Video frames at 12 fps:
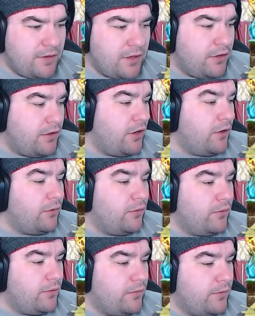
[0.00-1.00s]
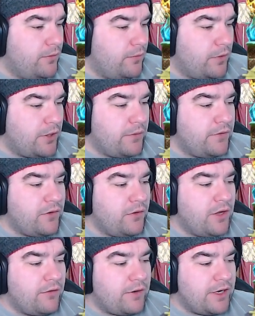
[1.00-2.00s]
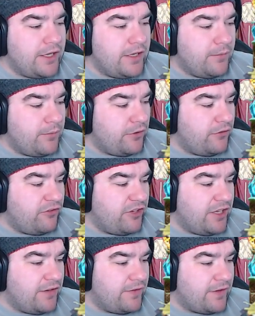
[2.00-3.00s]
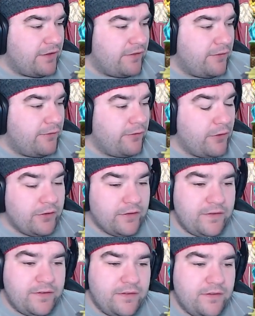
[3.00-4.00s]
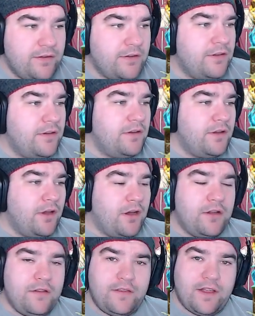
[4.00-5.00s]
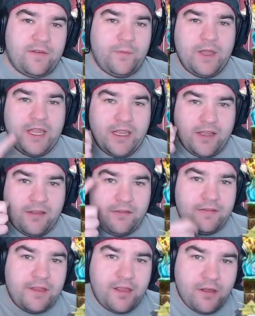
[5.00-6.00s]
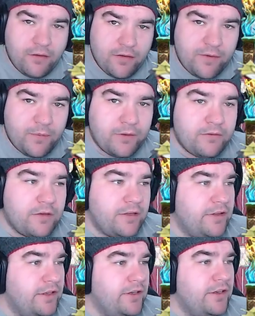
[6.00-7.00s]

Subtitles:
No, we're going to call our Rangi in because she gives us focus. That's me thinking on the spot right there.